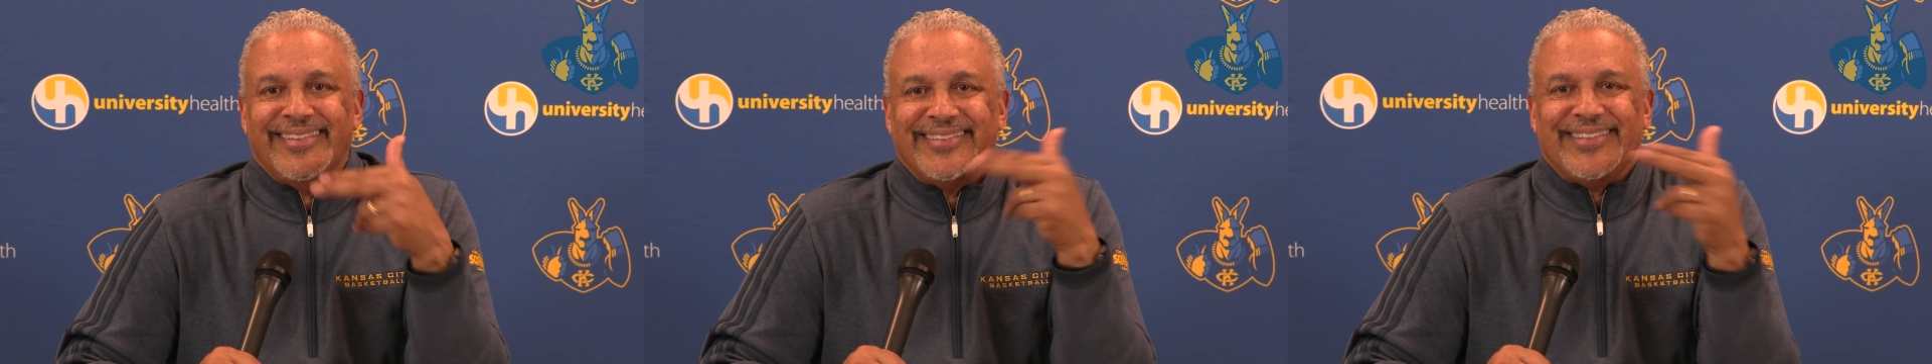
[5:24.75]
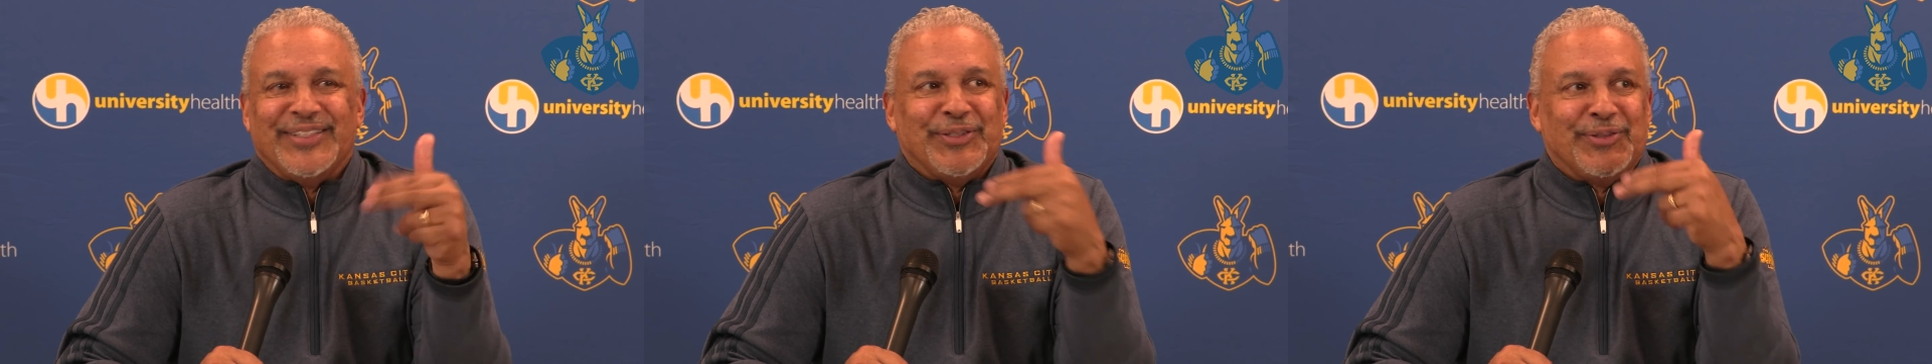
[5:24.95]

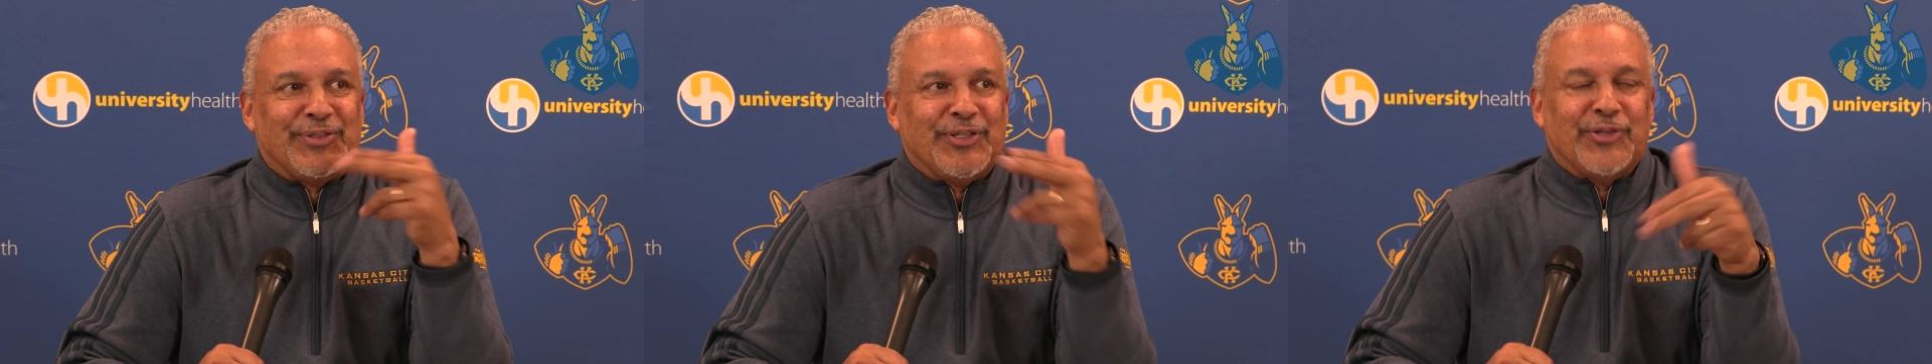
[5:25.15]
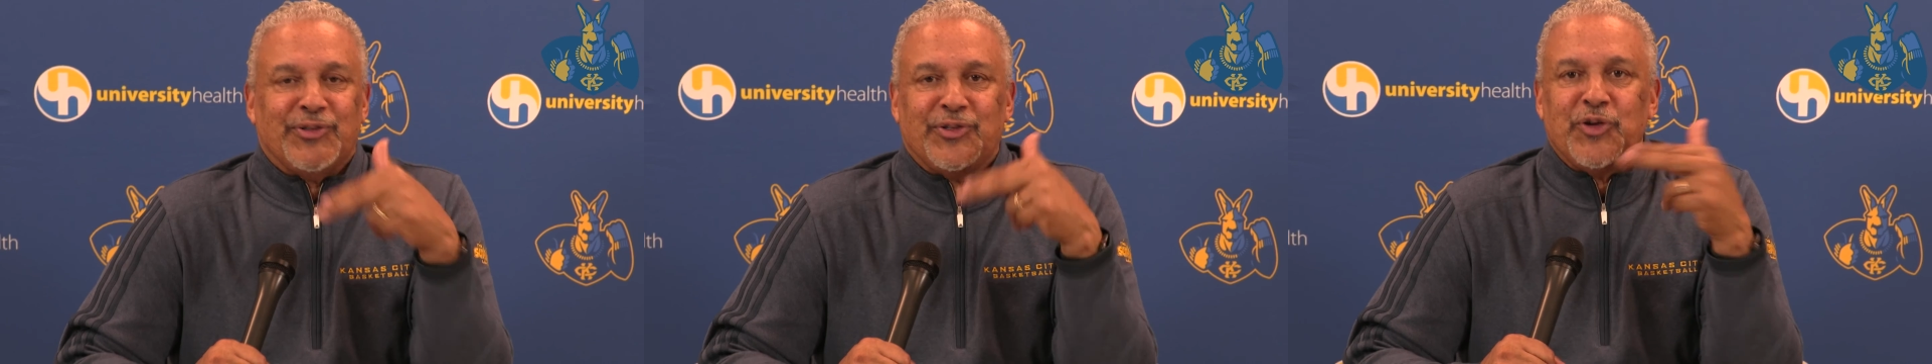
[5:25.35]
to
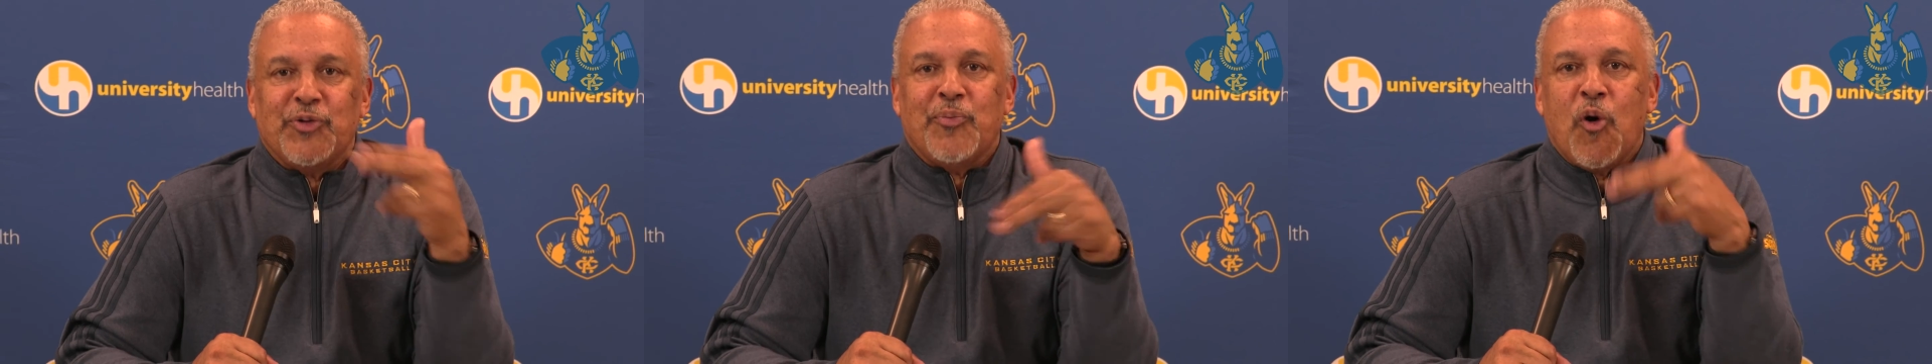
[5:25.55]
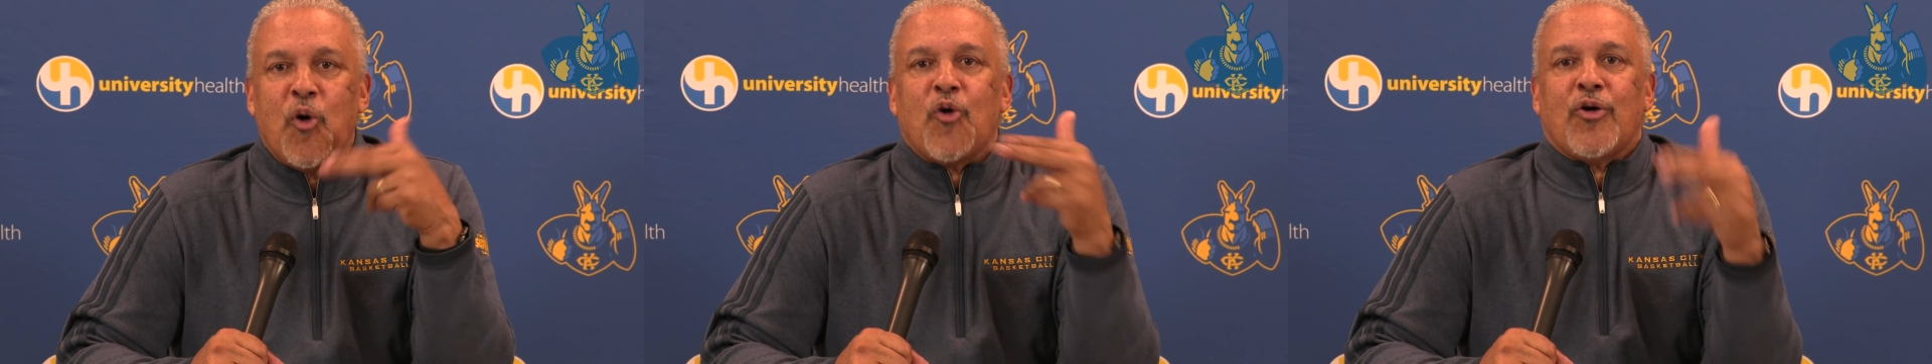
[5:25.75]
do
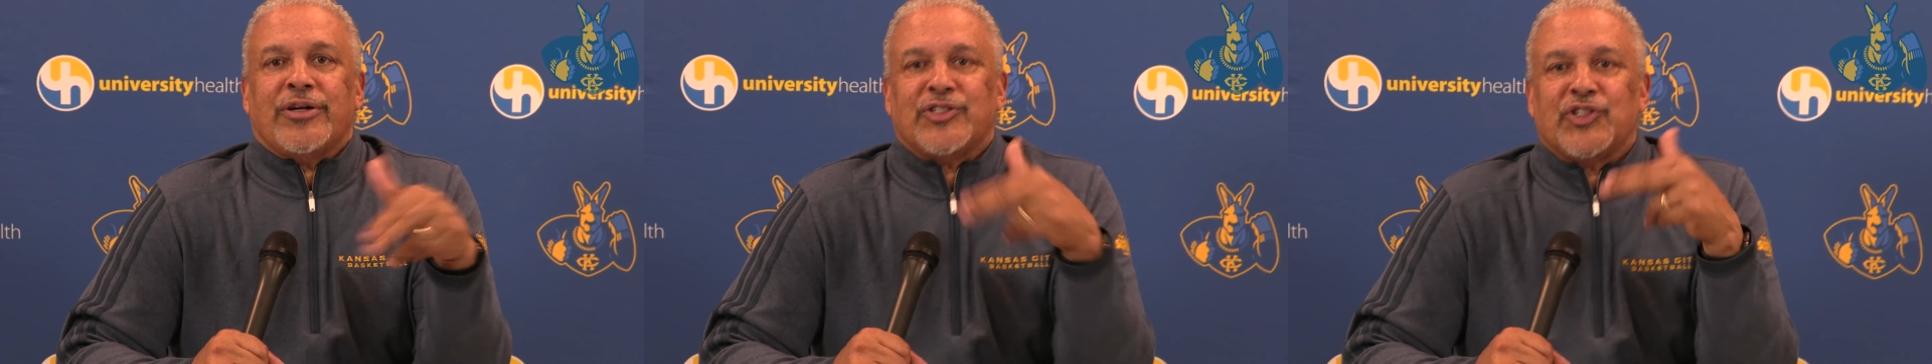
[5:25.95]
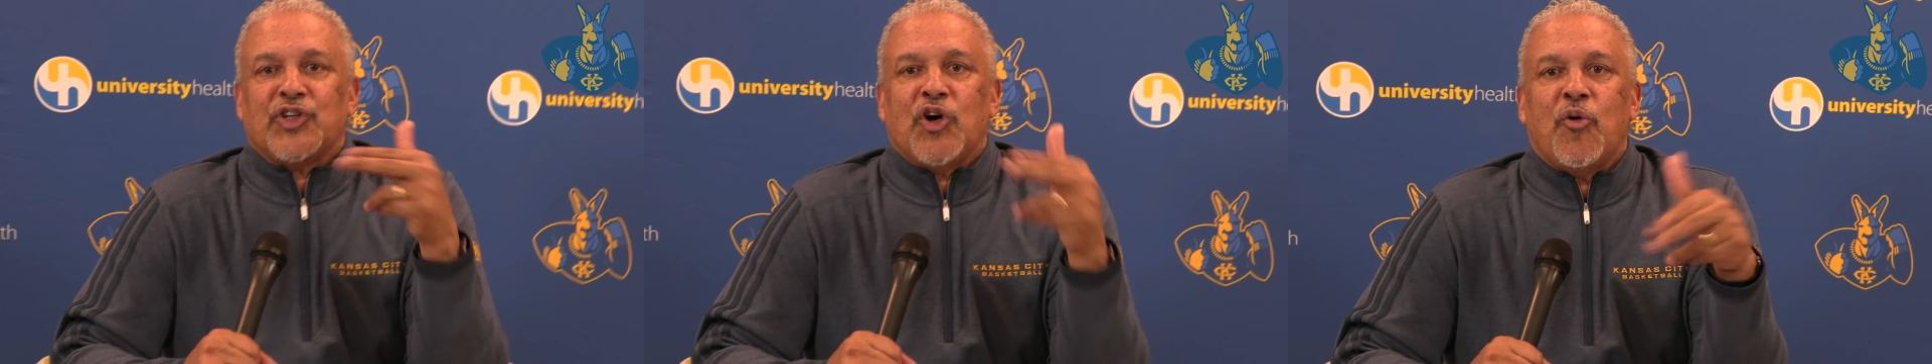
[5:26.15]
more
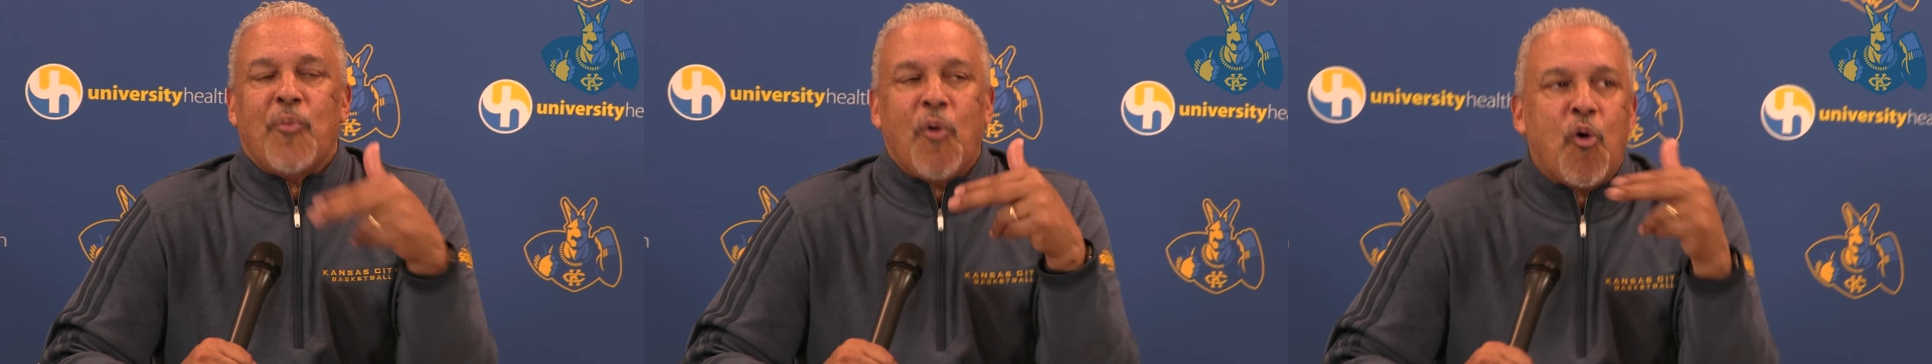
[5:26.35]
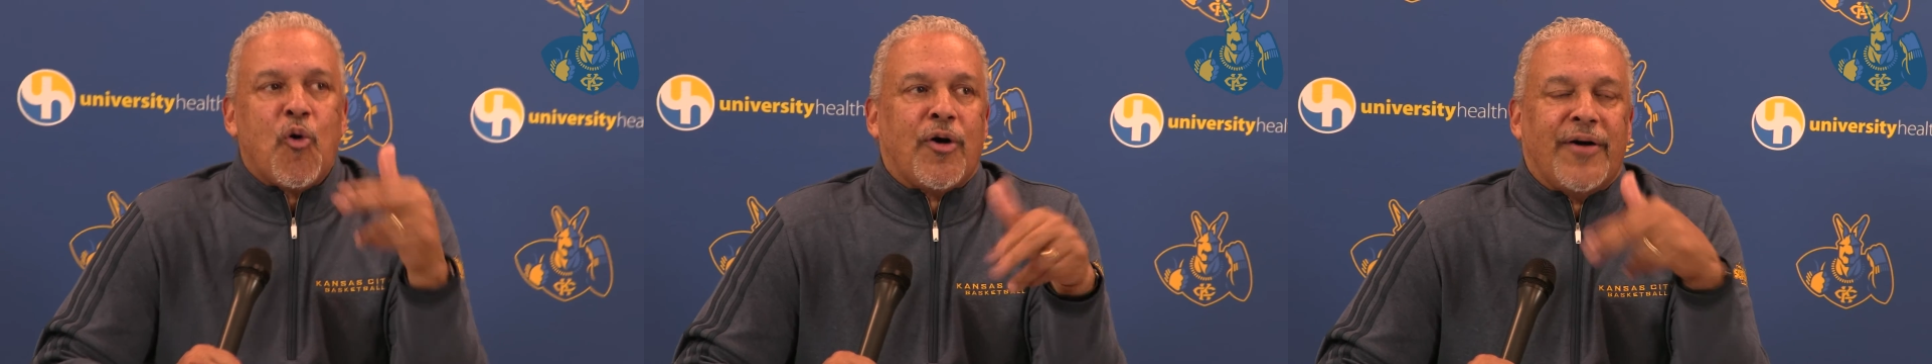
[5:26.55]
and show
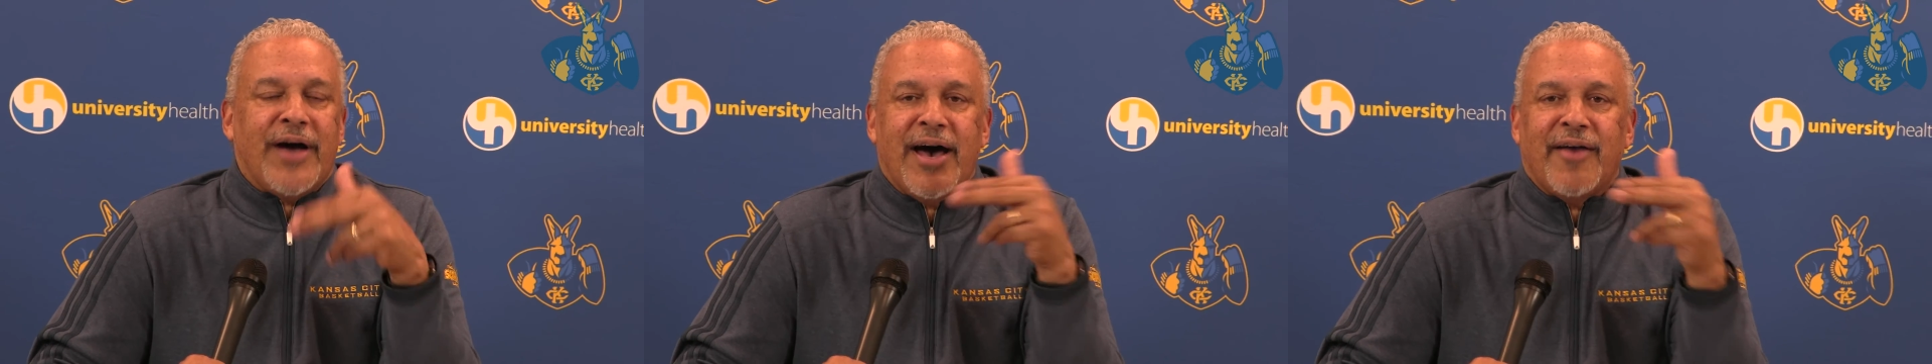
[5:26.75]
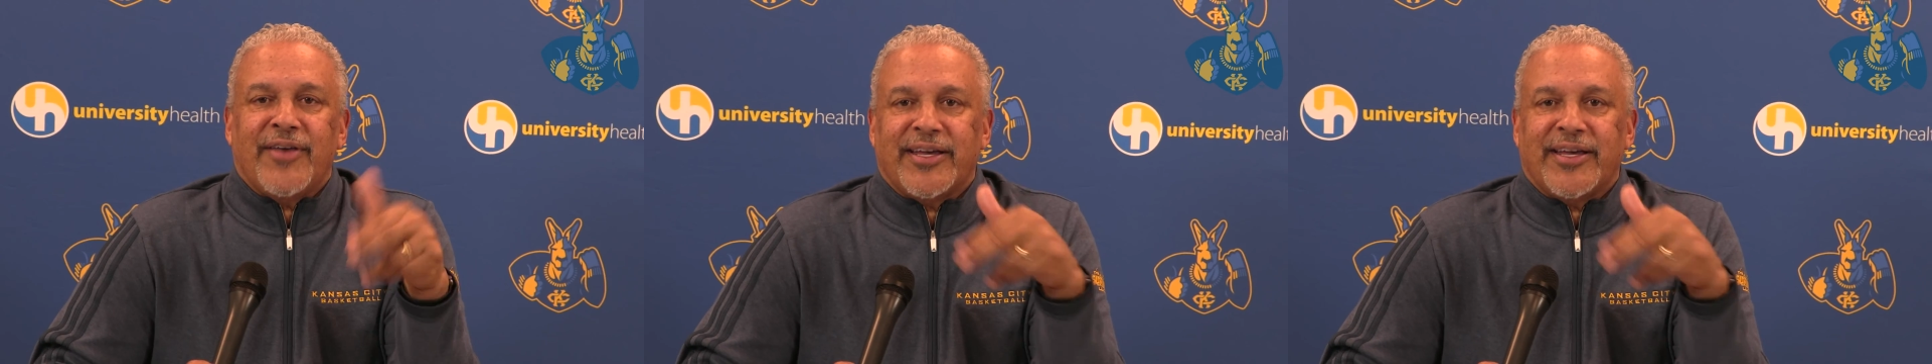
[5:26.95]
more how